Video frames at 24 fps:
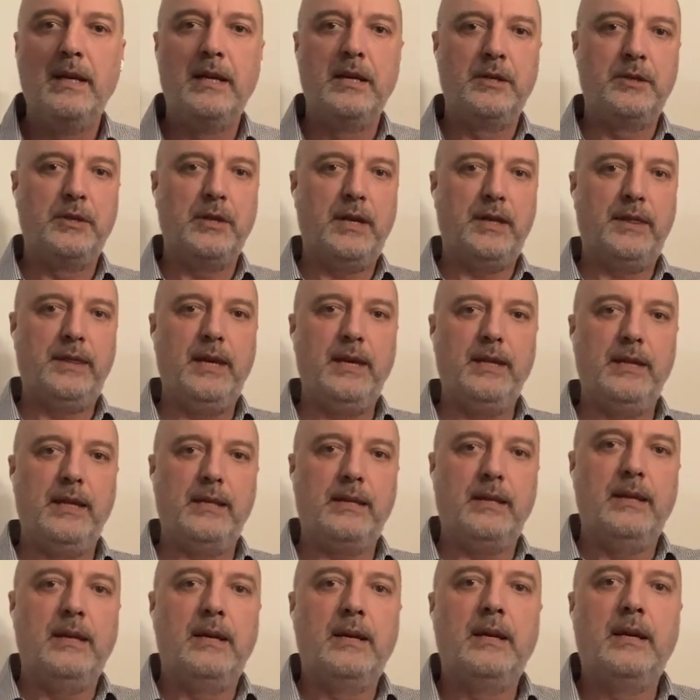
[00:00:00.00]
So I think
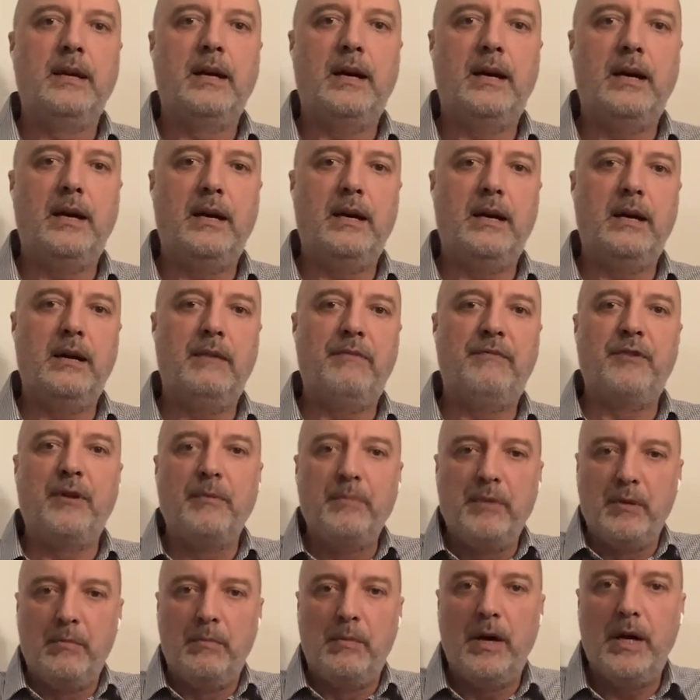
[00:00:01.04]
that
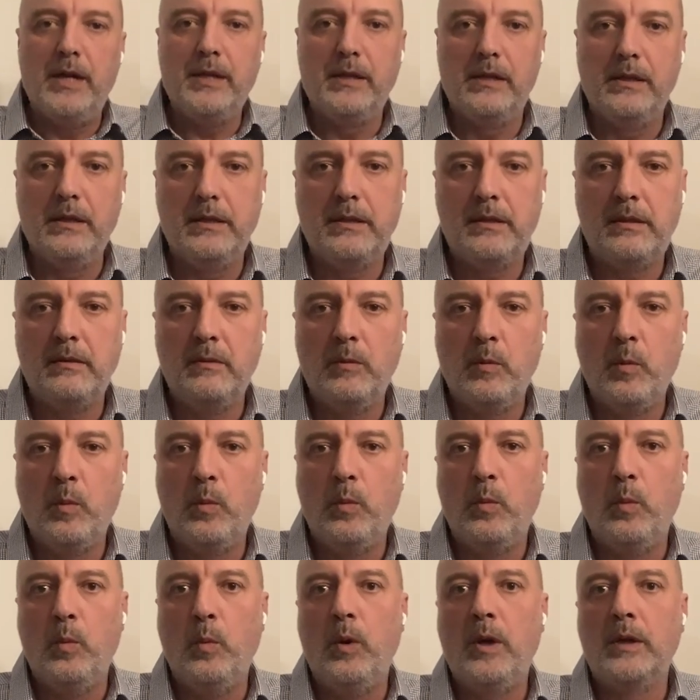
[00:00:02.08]
from the models,
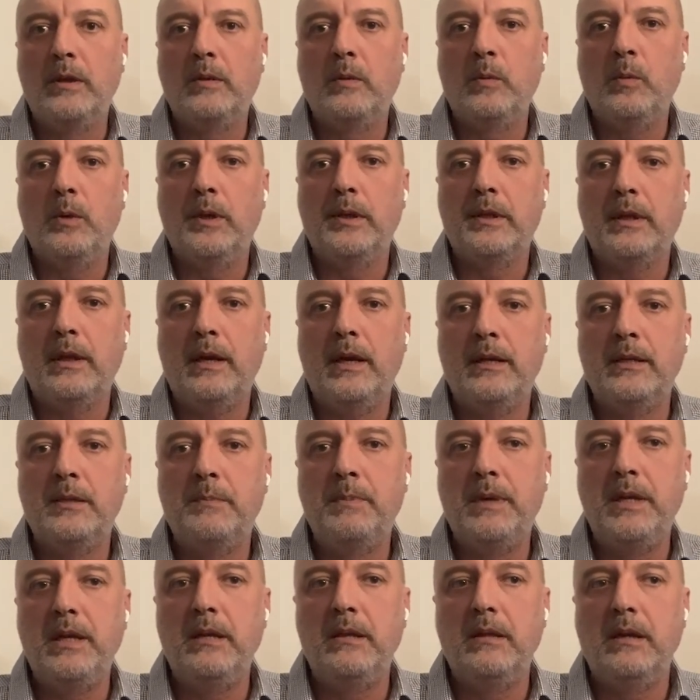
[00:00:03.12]
what has
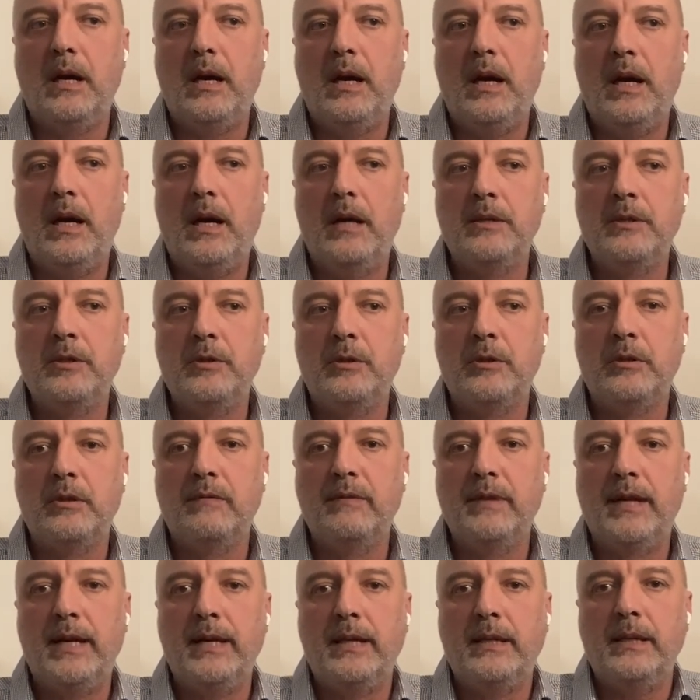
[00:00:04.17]
been sort
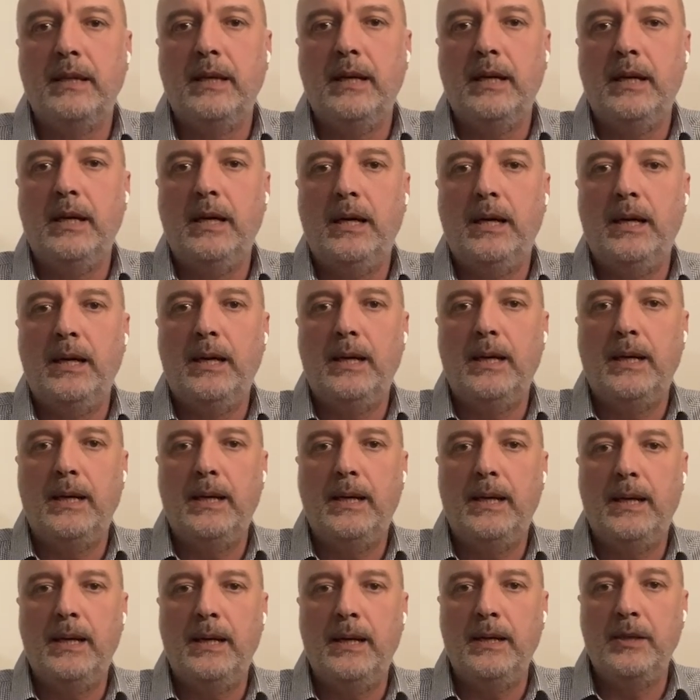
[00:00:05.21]
of like
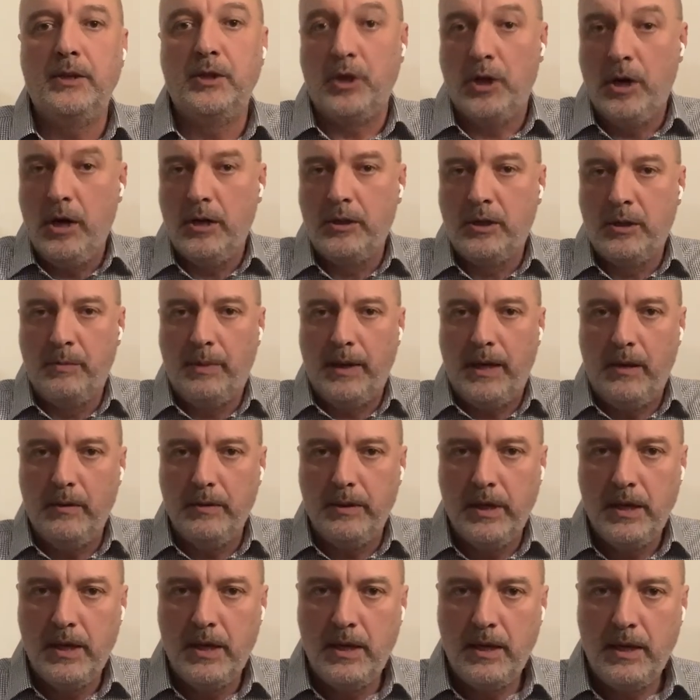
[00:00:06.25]
talked about
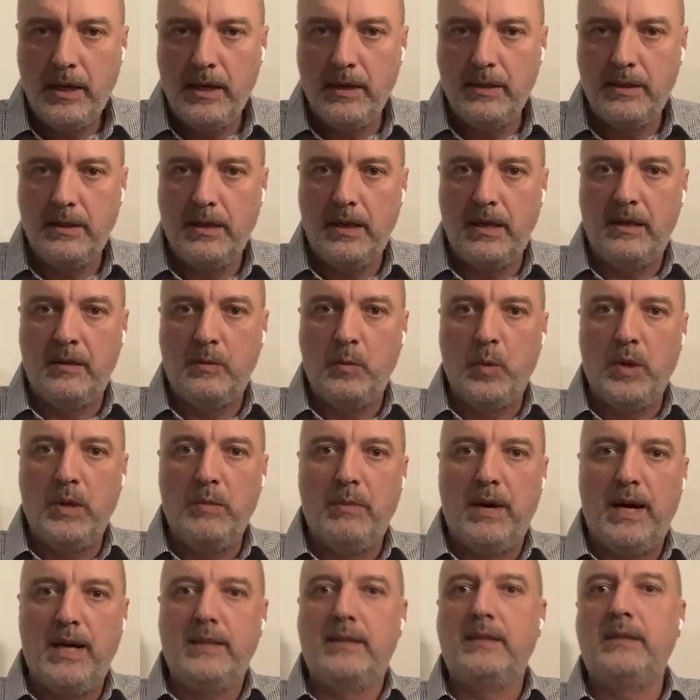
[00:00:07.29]
is that we
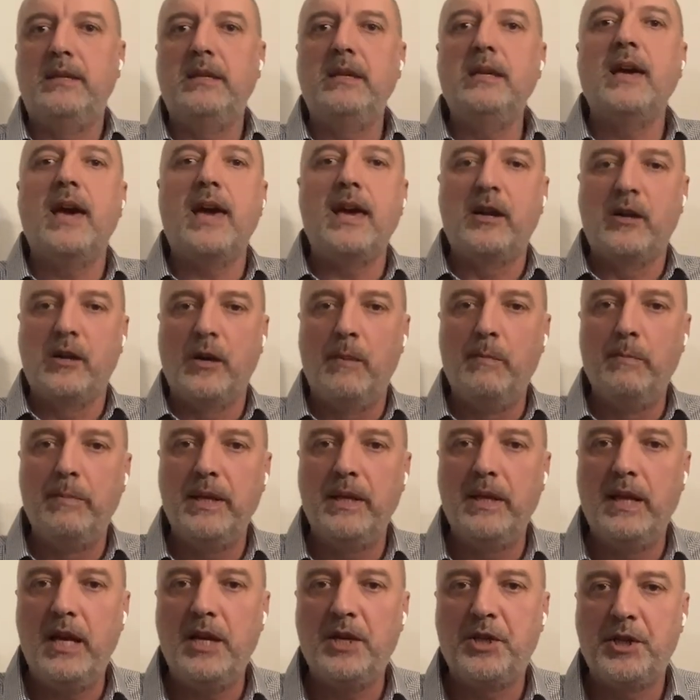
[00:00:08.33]
might see a
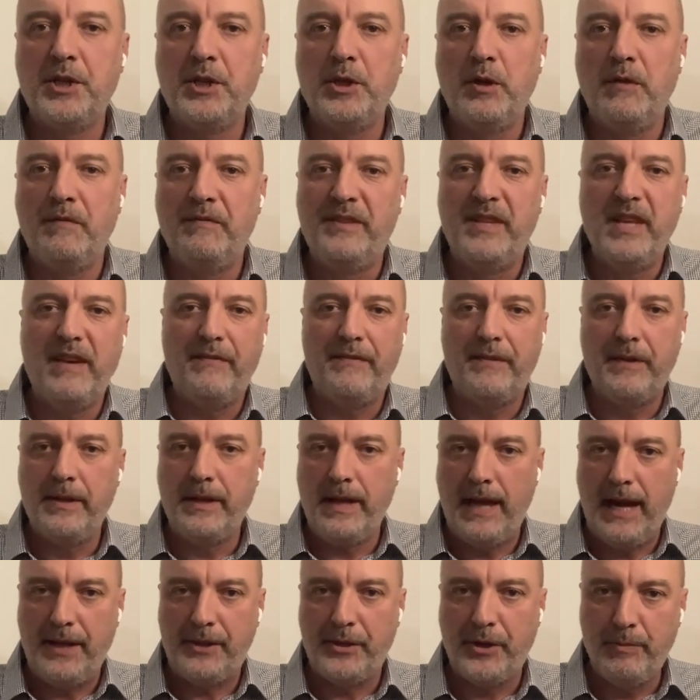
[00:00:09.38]
combination of different
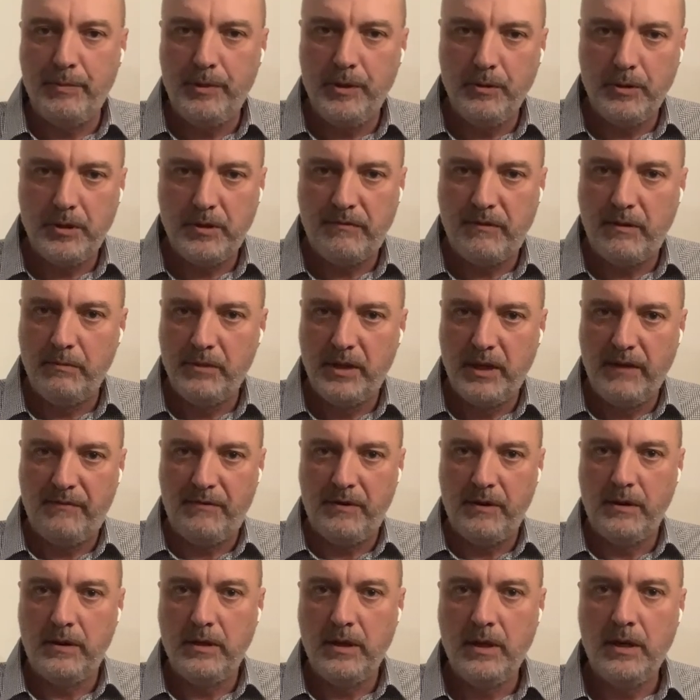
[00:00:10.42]
attributes from
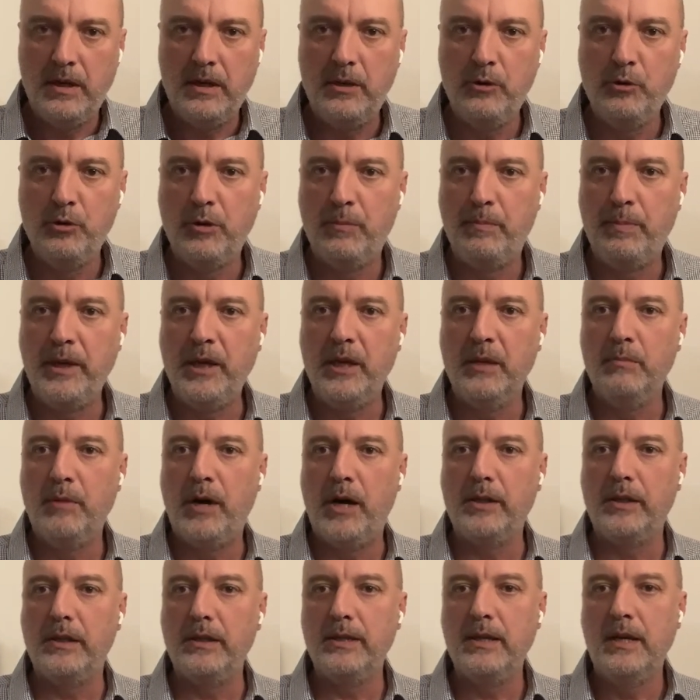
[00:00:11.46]
different European
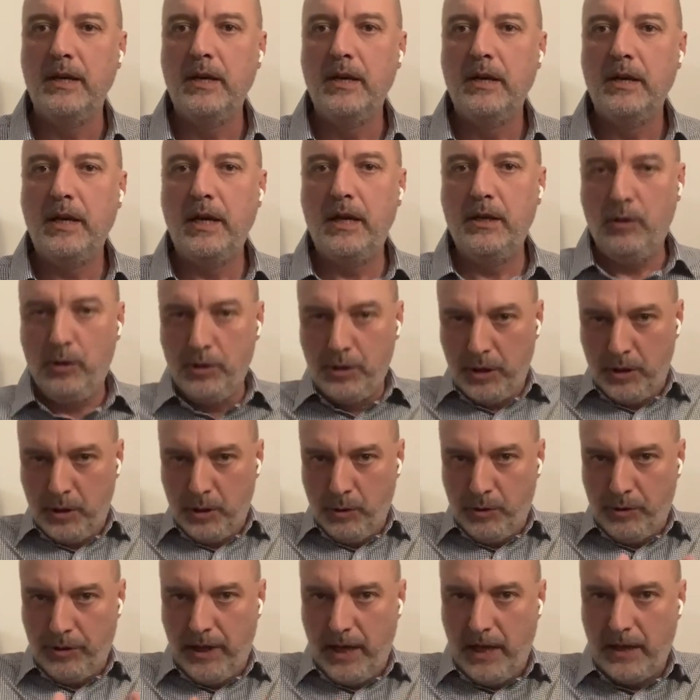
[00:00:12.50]
models in order to
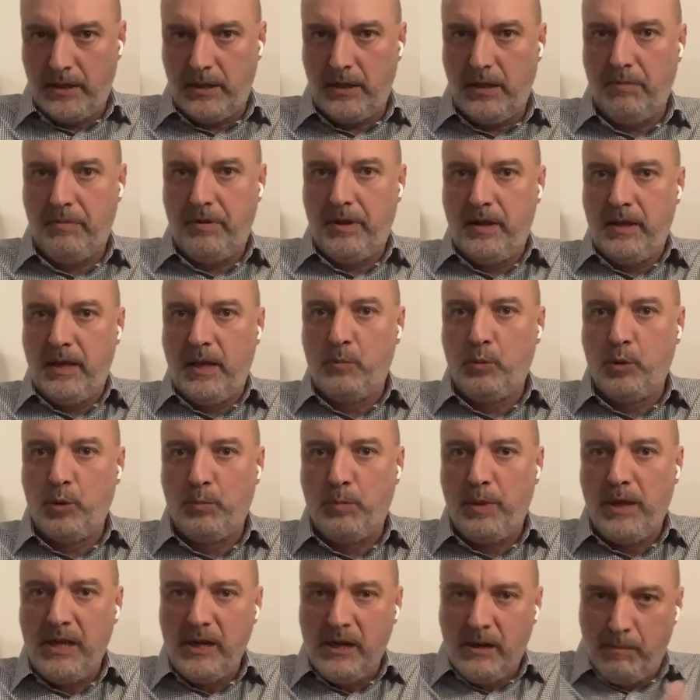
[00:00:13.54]
create something that would
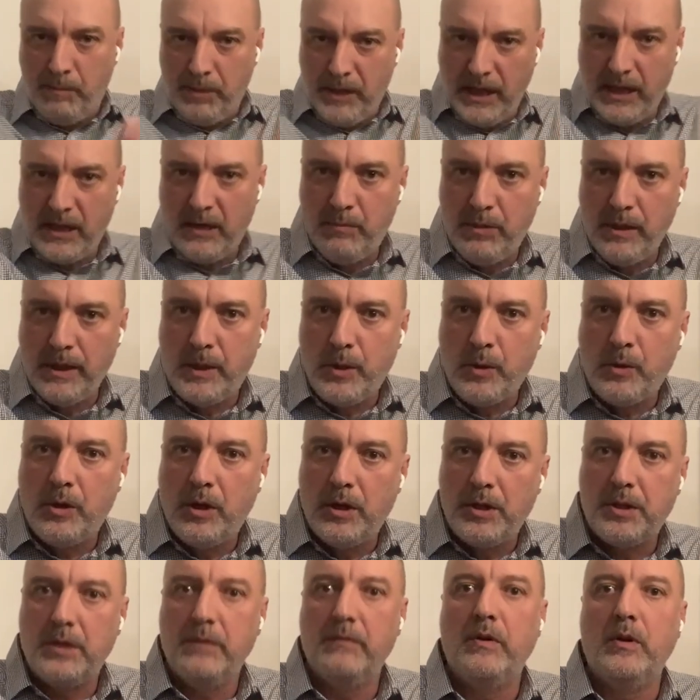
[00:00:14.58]
be applicable to
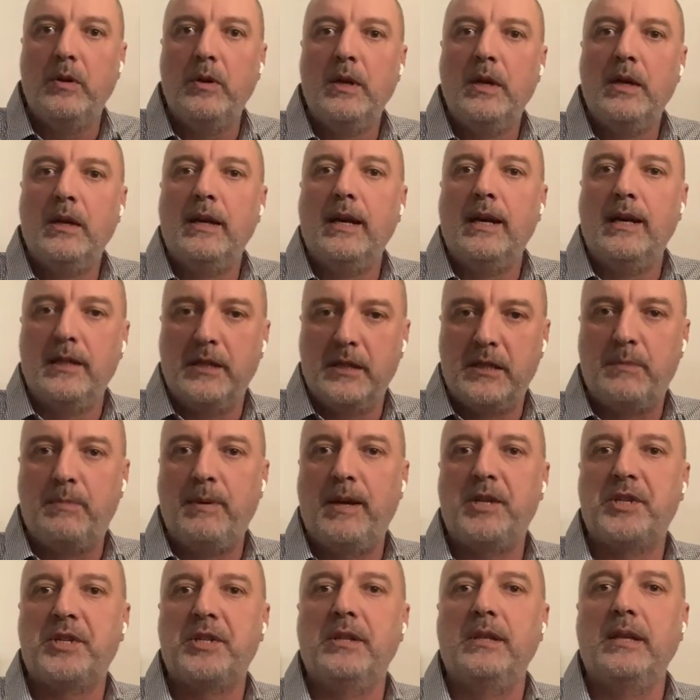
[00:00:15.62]
Kosovo and
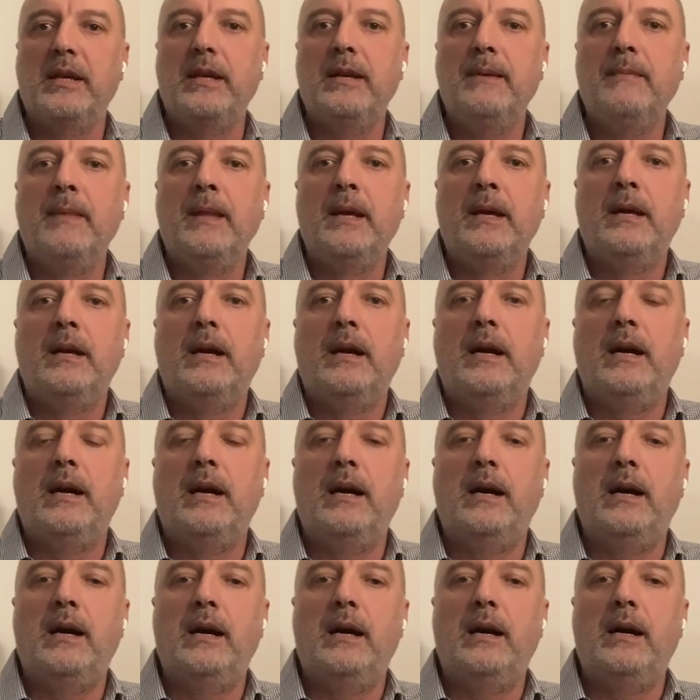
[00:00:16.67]
especially
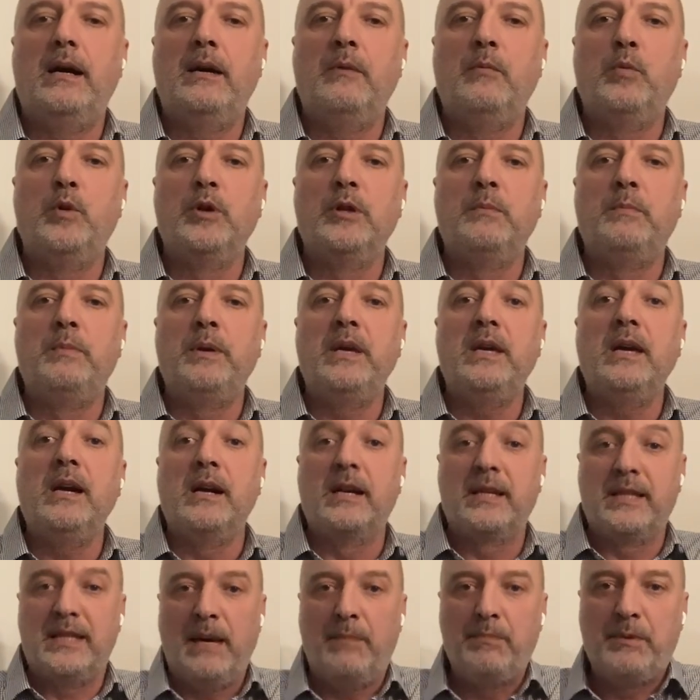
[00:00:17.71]
would be
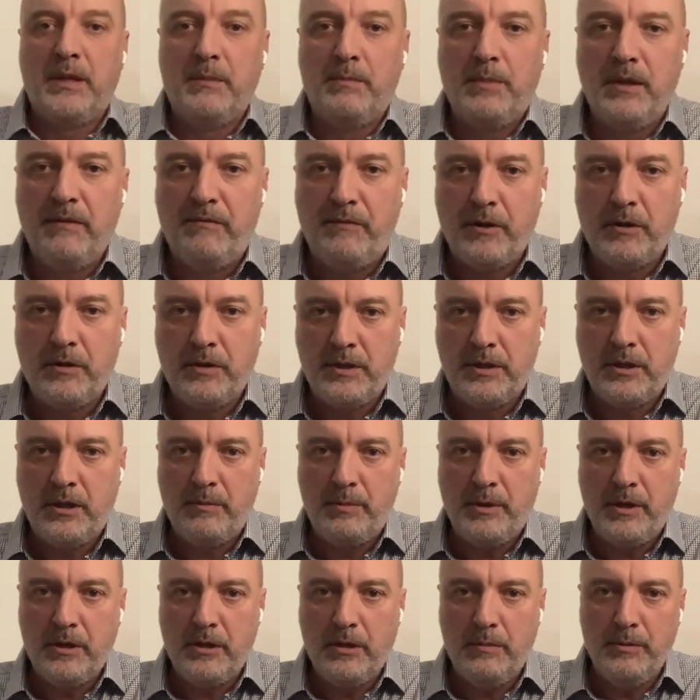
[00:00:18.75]
acceptable for
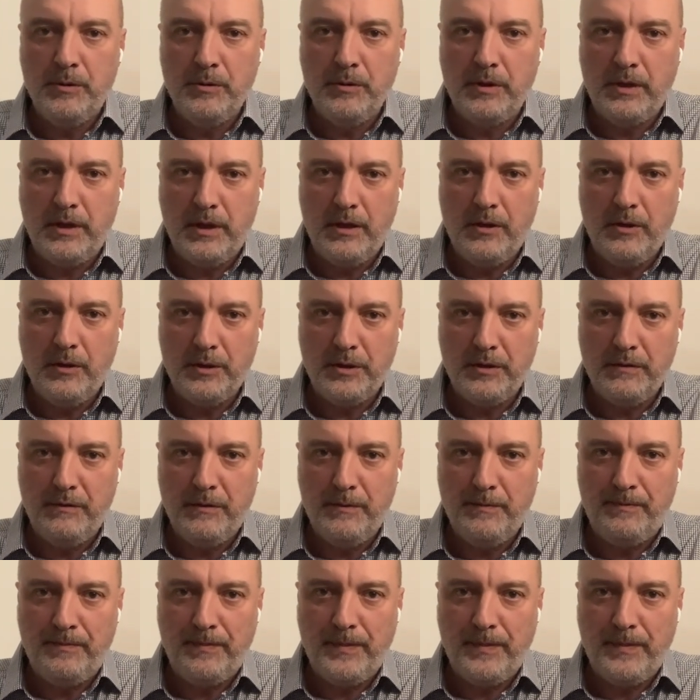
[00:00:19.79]
Serbian community in Kosovo.